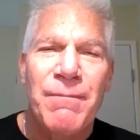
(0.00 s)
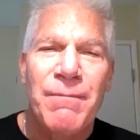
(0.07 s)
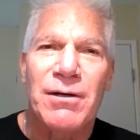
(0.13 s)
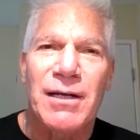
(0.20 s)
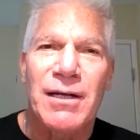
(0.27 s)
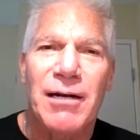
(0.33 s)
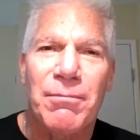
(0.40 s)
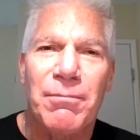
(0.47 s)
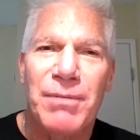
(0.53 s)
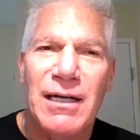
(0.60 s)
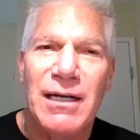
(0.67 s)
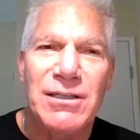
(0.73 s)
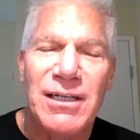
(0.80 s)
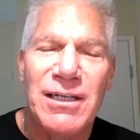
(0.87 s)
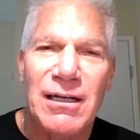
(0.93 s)
get a
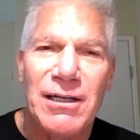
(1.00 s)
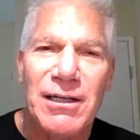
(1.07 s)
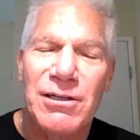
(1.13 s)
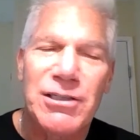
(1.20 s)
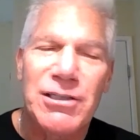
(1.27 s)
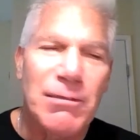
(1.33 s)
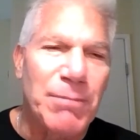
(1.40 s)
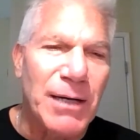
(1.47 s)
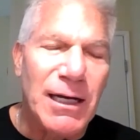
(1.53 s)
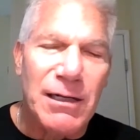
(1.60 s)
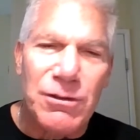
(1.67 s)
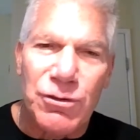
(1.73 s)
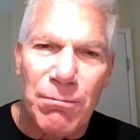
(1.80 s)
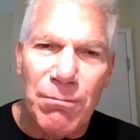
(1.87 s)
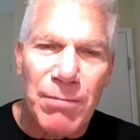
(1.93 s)
PhD in leadership. Again,
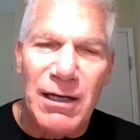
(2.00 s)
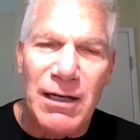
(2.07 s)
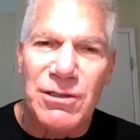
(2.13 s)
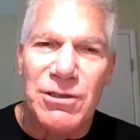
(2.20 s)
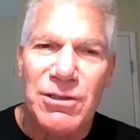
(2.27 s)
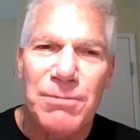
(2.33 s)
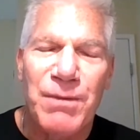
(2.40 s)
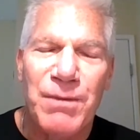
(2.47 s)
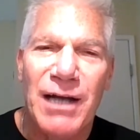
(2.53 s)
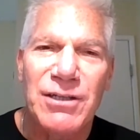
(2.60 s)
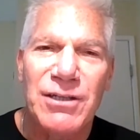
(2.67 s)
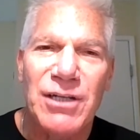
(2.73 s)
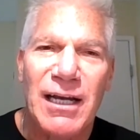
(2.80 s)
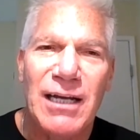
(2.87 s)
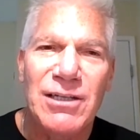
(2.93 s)
tremendous
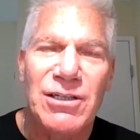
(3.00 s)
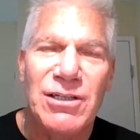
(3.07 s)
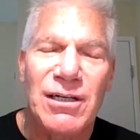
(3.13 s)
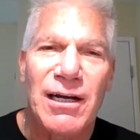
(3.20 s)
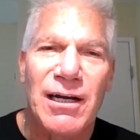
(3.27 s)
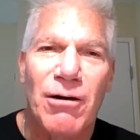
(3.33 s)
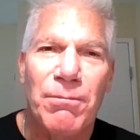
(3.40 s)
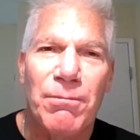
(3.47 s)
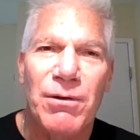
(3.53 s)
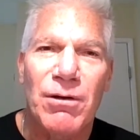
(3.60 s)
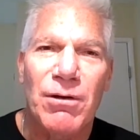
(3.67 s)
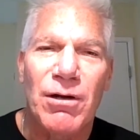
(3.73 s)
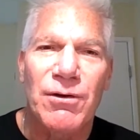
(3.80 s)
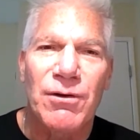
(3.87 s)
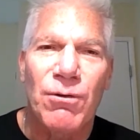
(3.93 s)
education to help you
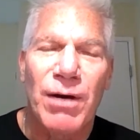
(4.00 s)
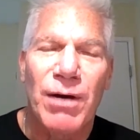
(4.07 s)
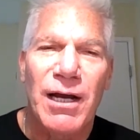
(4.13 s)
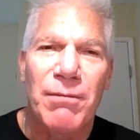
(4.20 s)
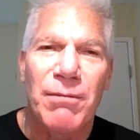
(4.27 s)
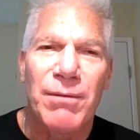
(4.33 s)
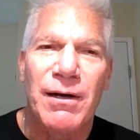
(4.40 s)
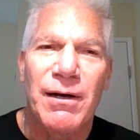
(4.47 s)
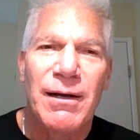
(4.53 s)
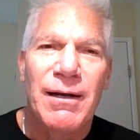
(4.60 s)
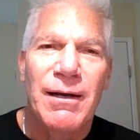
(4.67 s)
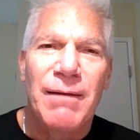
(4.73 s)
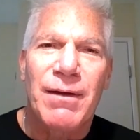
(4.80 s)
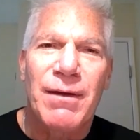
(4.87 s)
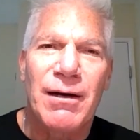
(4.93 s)
along the way. But
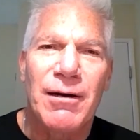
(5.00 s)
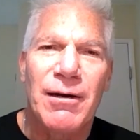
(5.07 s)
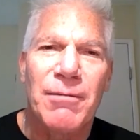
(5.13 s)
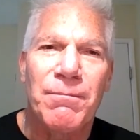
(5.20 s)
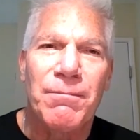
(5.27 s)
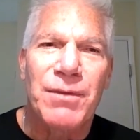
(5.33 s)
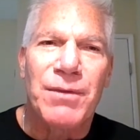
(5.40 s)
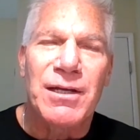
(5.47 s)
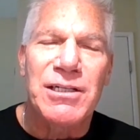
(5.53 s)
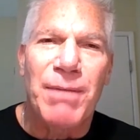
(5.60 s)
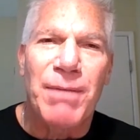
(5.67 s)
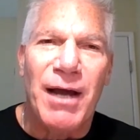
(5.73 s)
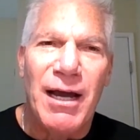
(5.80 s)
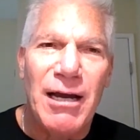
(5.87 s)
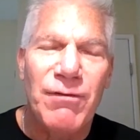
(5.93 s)
these
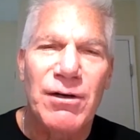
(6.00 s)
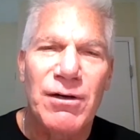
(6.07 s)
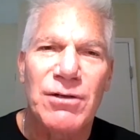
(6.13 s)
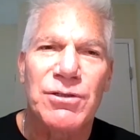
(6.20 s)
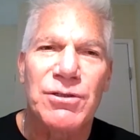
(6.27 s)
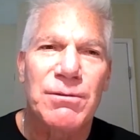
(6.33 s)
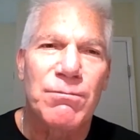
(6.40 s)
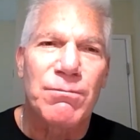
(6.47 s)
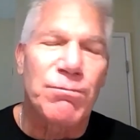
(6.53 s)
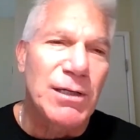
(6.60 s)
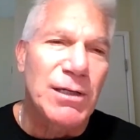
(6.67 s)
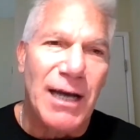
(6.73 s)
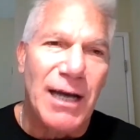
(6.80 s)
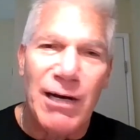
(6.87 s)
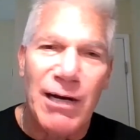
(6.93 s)
behaviors,
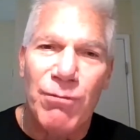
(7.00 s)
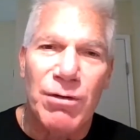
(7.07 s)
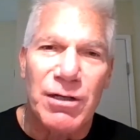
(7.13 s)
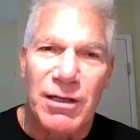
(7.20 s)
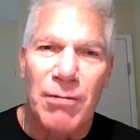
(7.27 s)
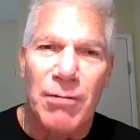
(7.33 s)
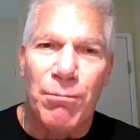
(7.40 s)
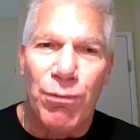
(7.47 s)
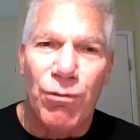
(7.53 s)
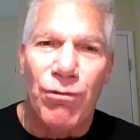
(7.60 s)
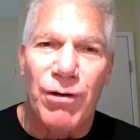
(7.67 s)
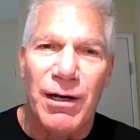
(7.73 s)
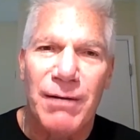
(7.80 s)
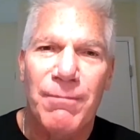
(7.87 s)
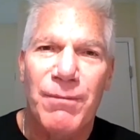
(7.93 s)
really anyone can
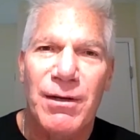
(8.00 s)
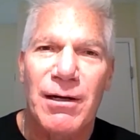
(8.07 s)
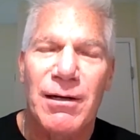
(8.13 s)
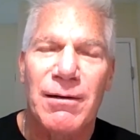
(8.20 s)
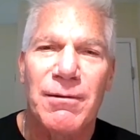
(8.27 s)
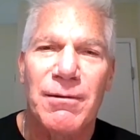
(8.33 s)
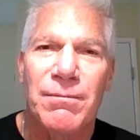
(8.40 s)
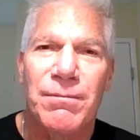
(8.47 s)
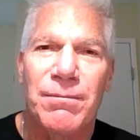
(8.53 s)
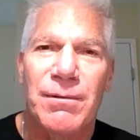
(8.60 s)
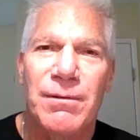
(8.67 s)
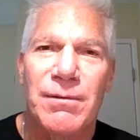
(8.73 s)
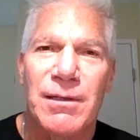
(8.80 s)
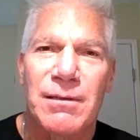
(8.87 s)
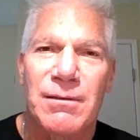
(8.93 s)
employ, that